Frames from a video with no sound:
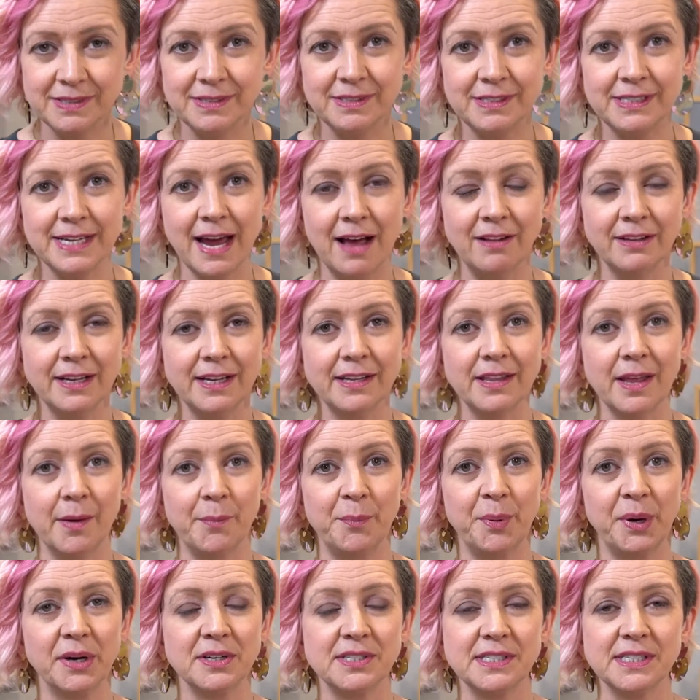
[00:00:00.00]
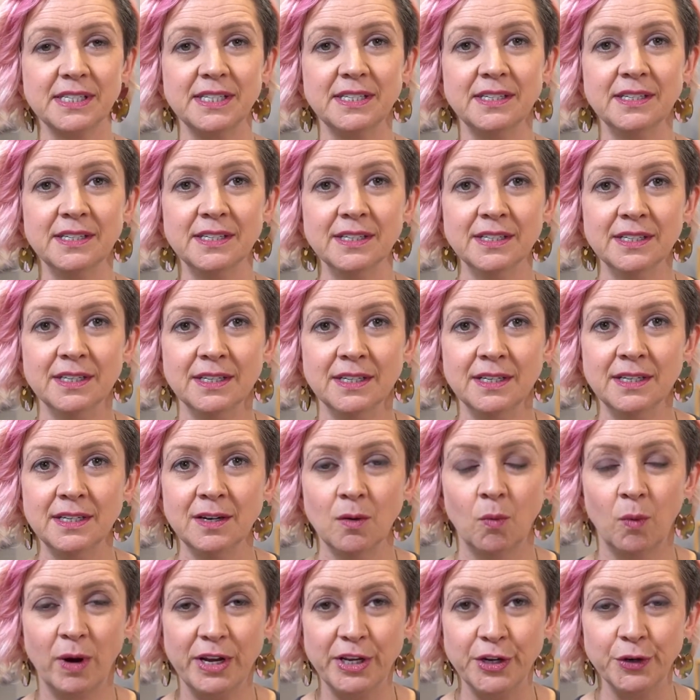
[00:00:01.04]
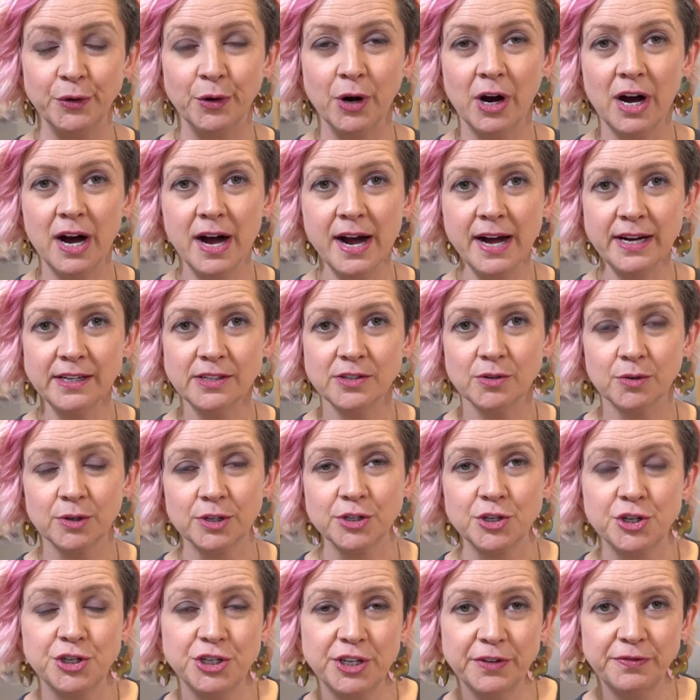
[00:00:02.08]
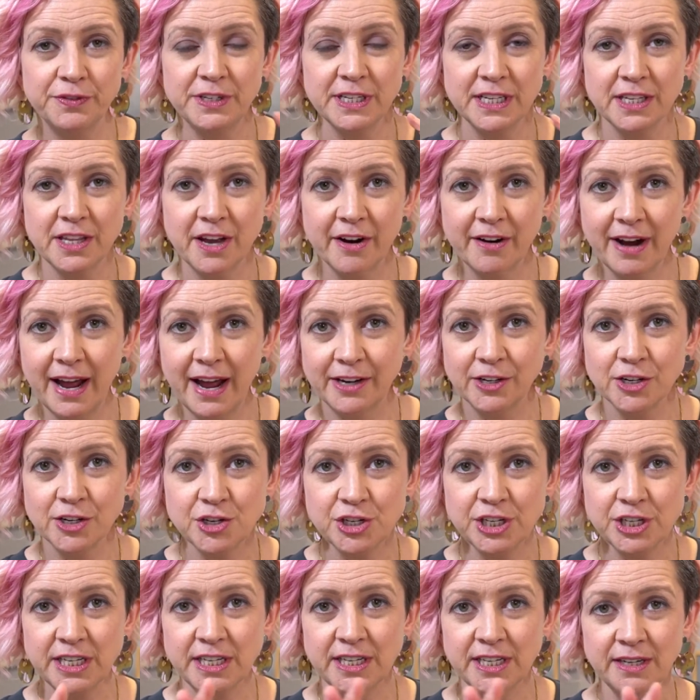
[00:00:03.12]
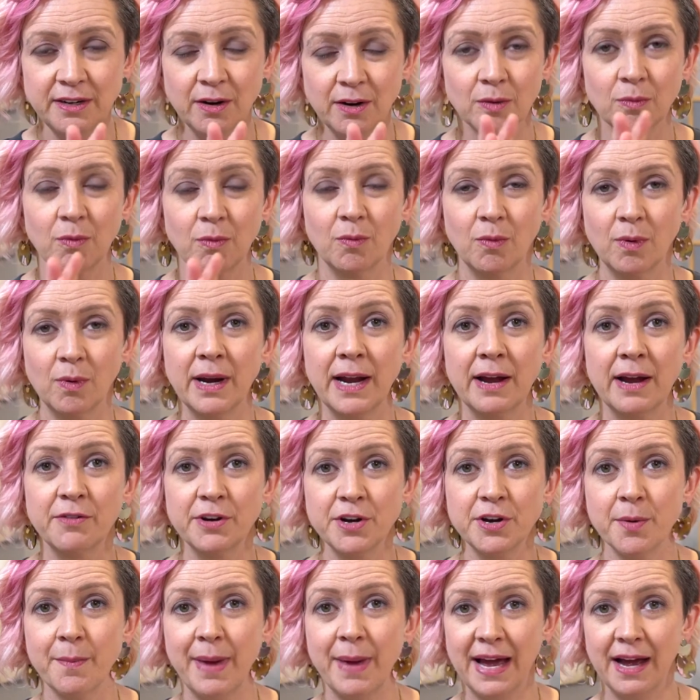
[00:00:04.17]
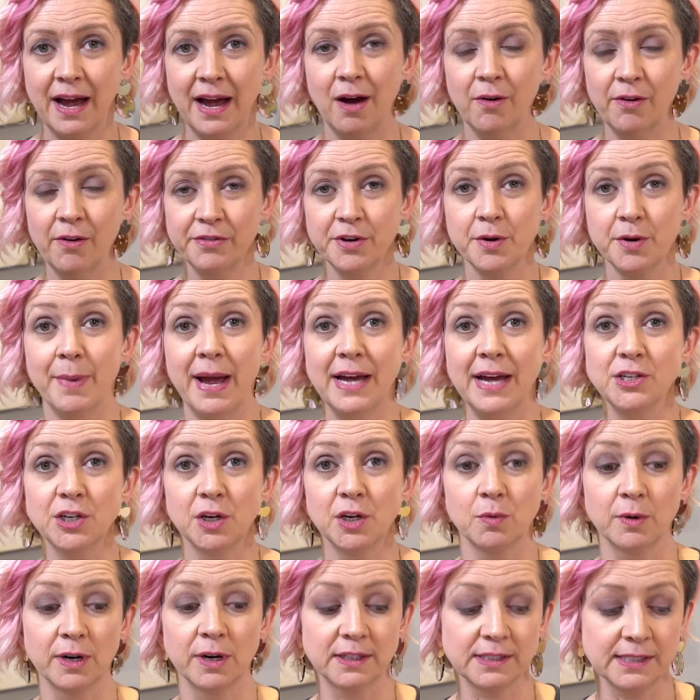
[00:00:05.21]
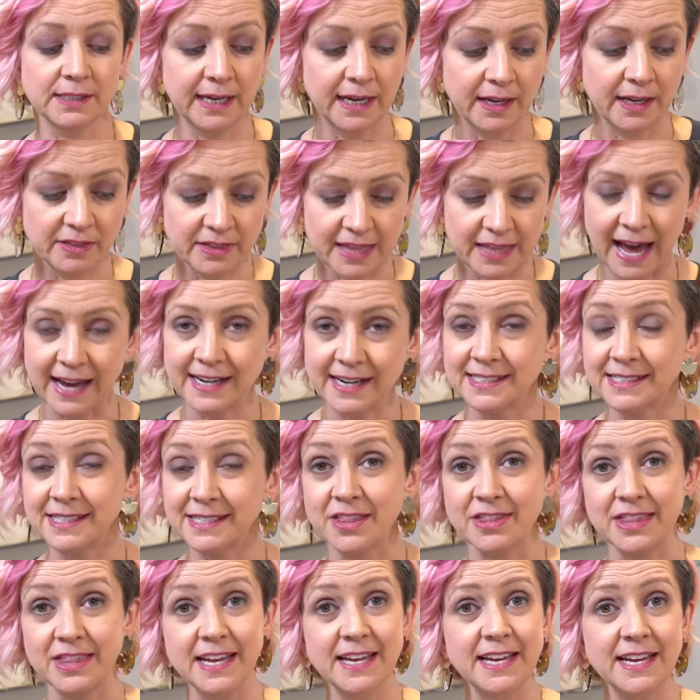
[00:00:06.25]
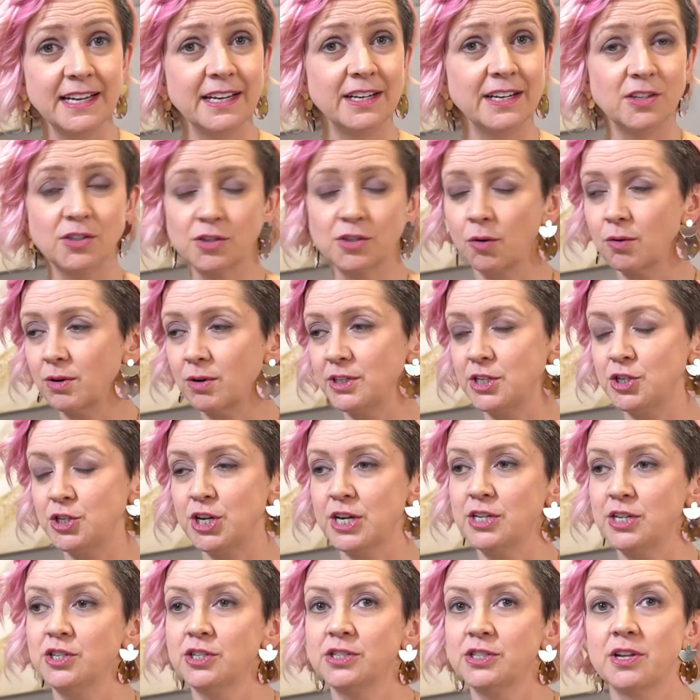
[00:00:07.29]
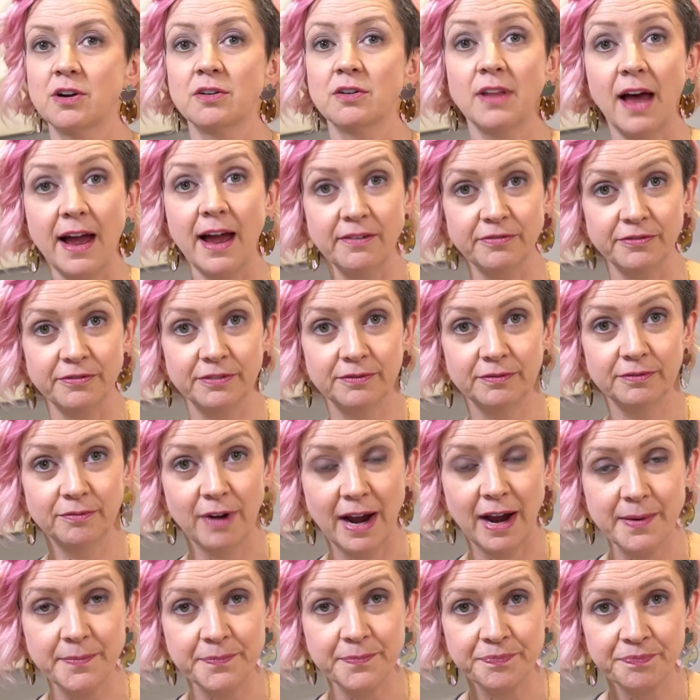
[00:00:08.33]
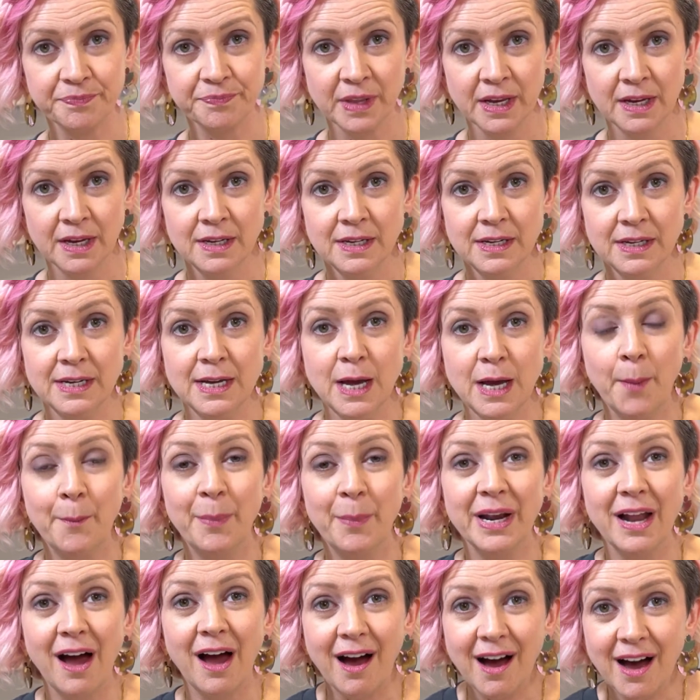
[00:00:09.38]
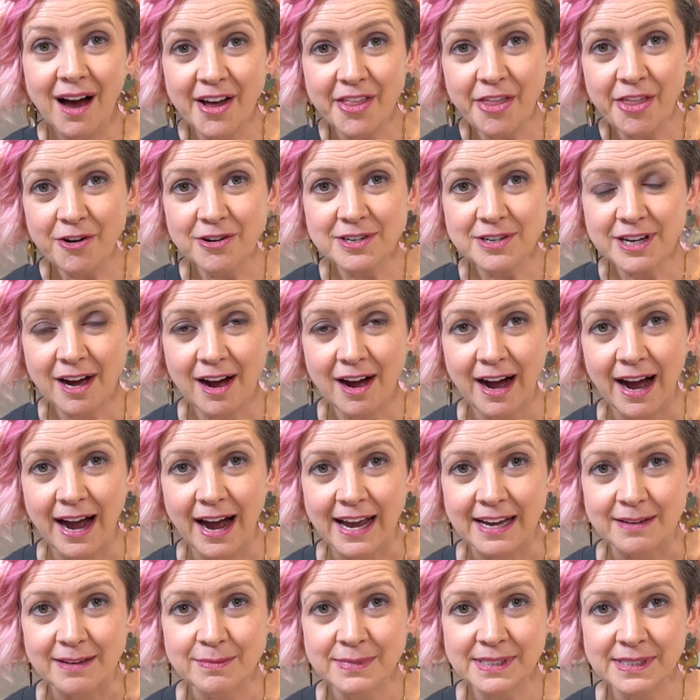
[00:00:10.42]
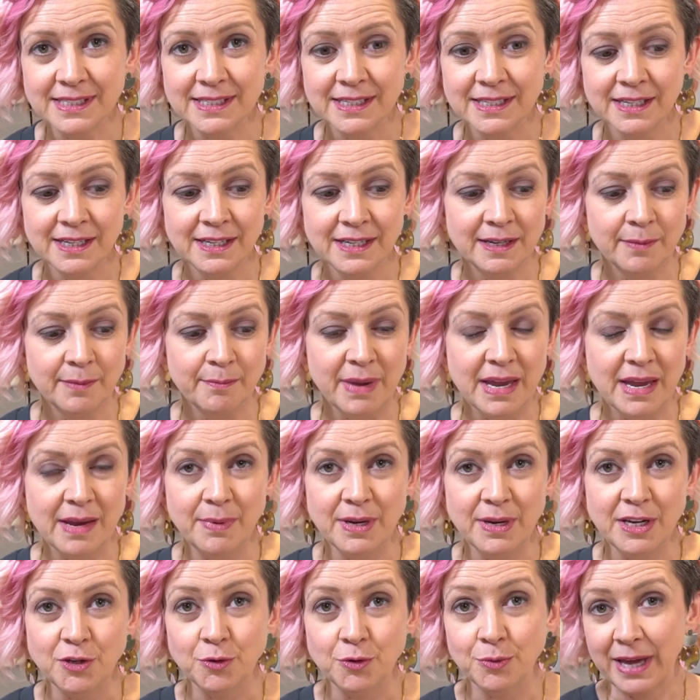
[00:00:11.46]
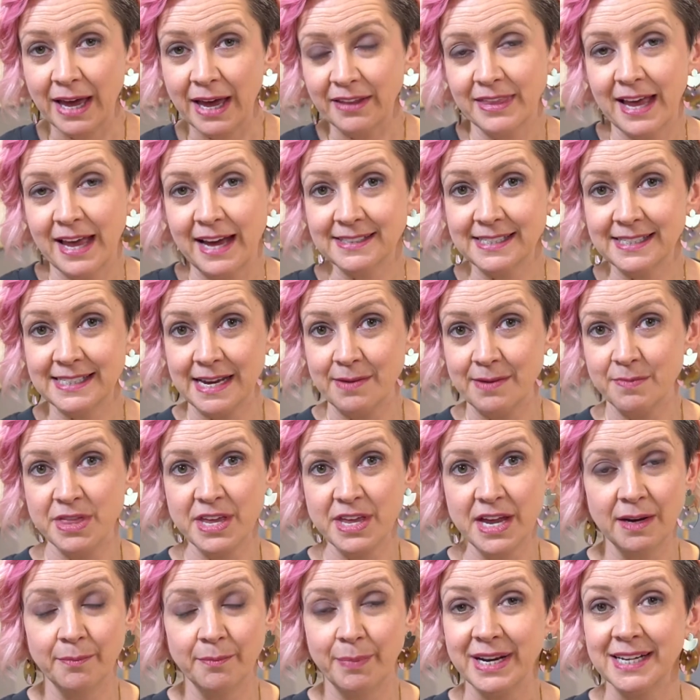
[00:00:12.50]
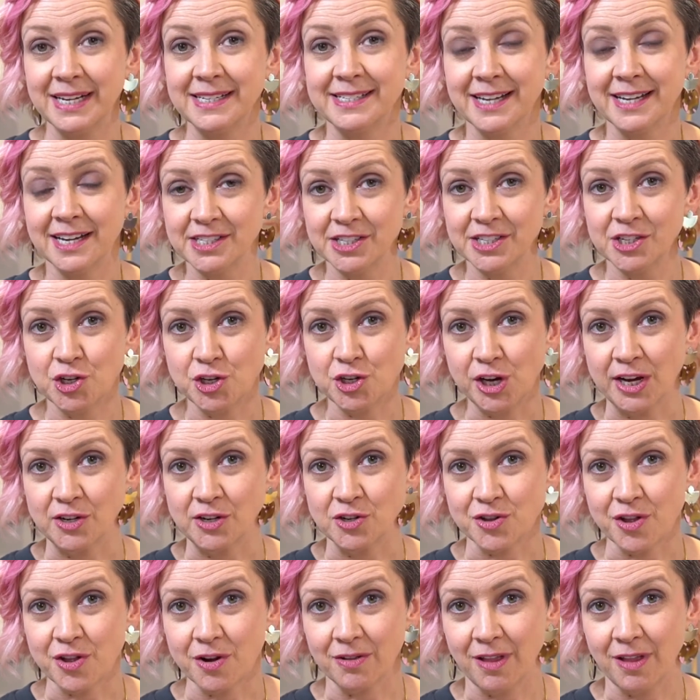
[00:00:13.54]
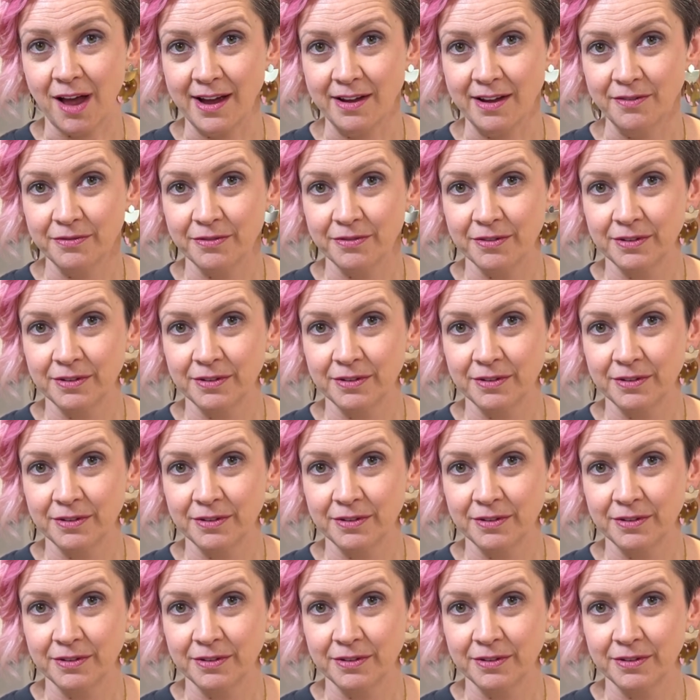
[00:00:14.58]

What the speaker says: telling that person what you got, or shifting their energy, or whatever however your magic works, like that is the thing, and it totally changes their life, right? But other times, maybe you get that same thing, but it doesn't change their life.